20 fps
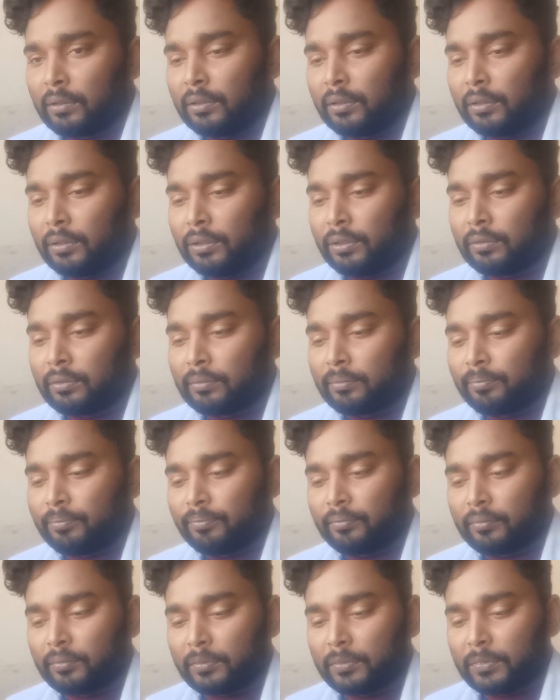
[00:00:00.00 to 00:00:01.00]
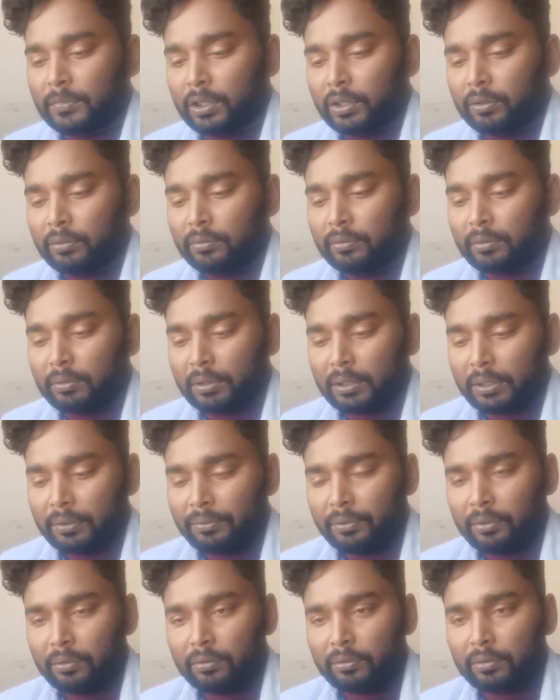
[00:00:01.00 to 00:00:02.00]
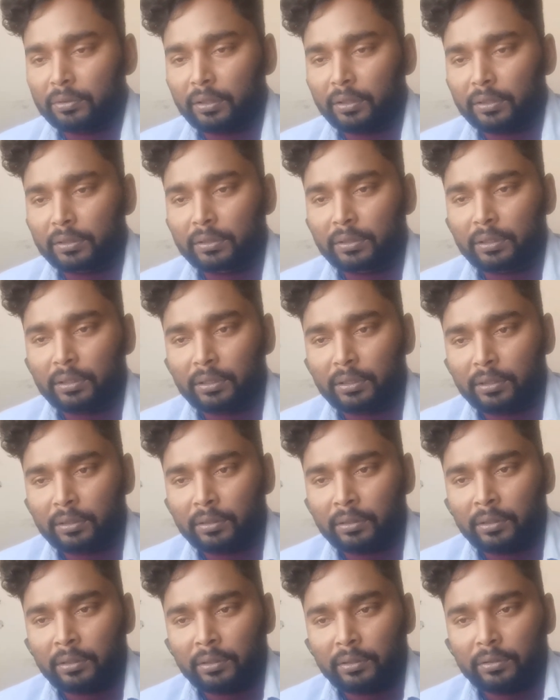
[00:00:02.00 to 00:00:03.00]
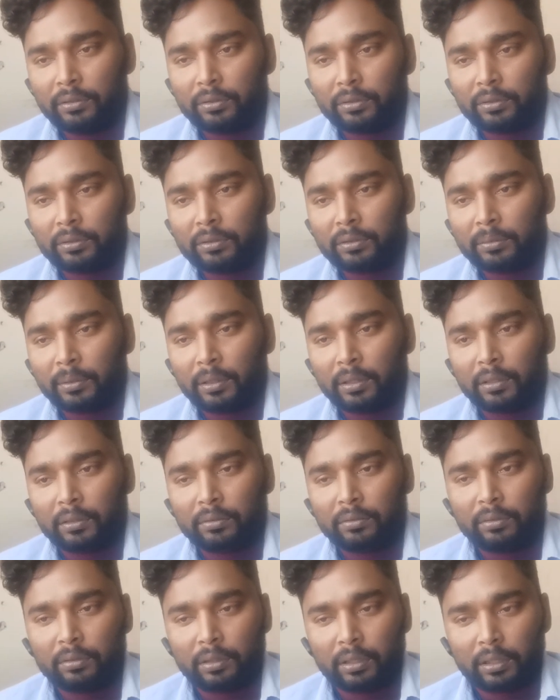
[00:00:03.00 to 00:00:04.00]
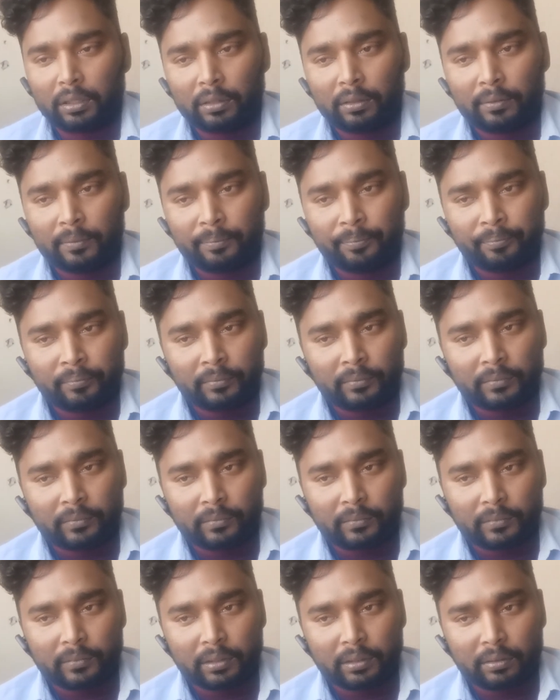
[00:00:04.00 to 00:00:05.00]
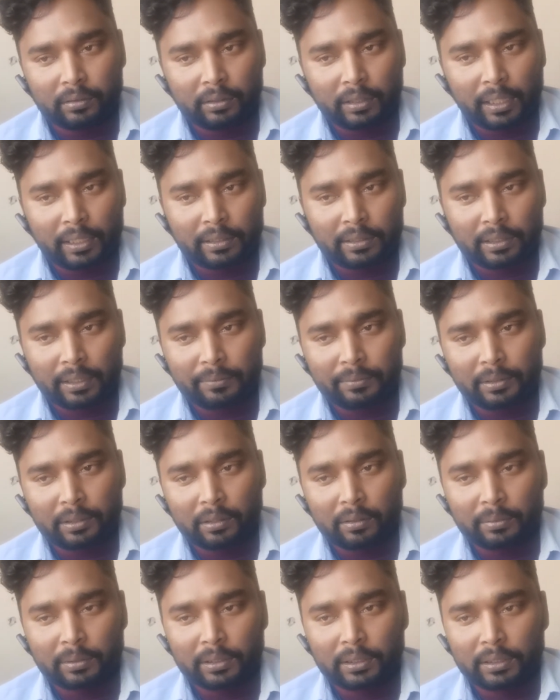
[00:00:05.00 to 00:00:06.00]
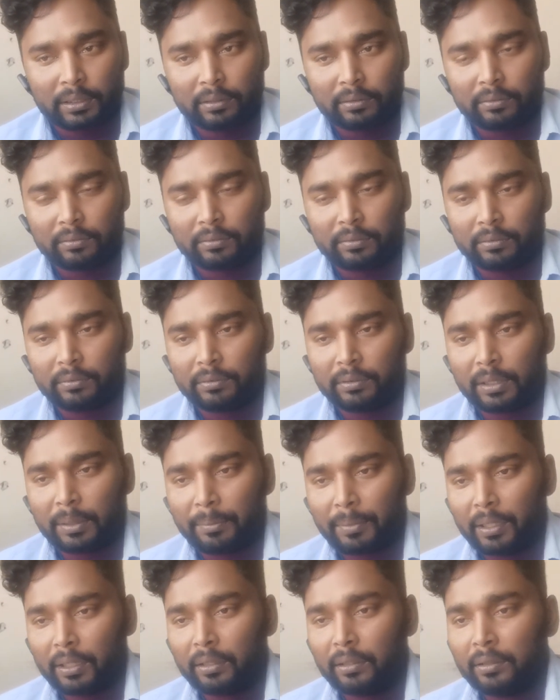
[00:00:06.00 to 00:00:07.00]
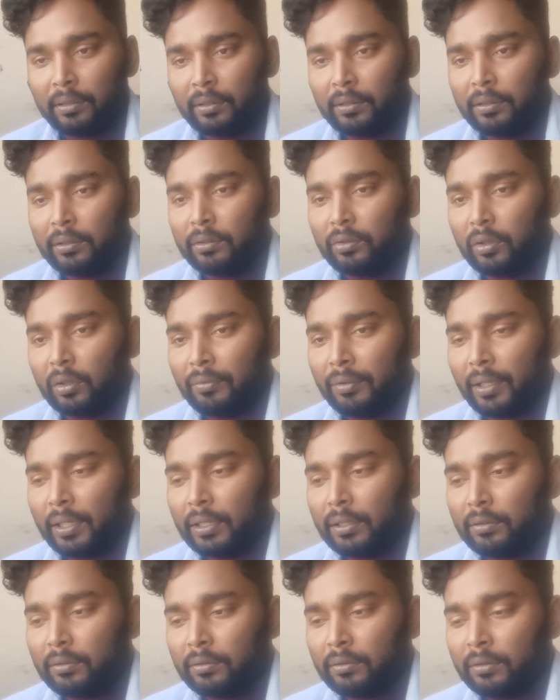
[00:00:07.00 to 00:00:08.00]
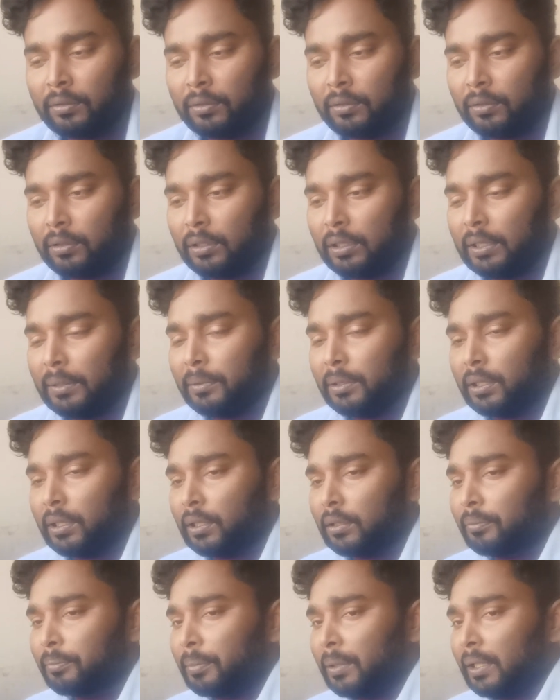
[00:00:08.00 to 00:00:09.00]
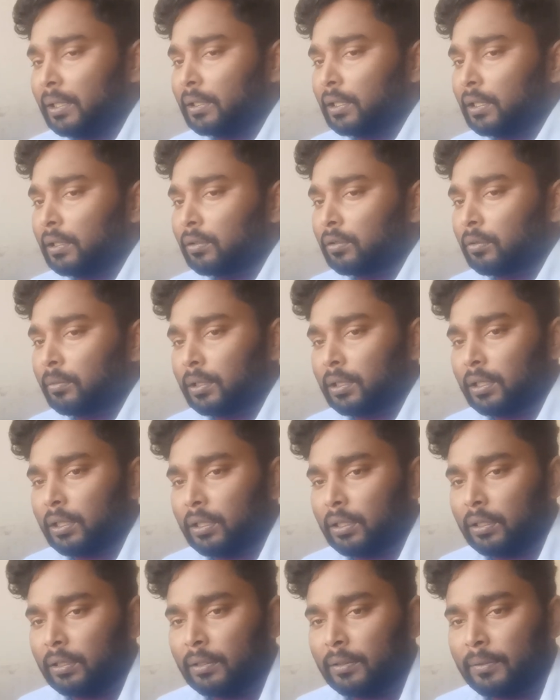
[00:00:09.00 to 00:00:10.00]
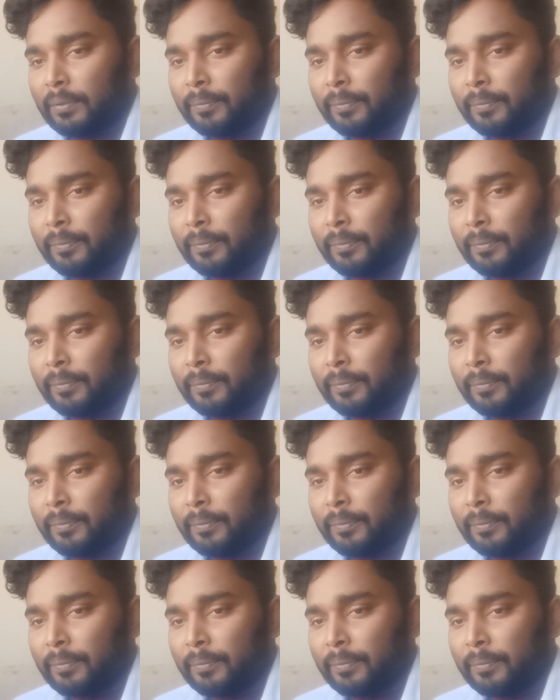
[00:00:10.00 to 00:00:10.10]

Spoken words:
If you search the YouTube or Google NAS drive recovery in Nepal, you'll find limited places over there.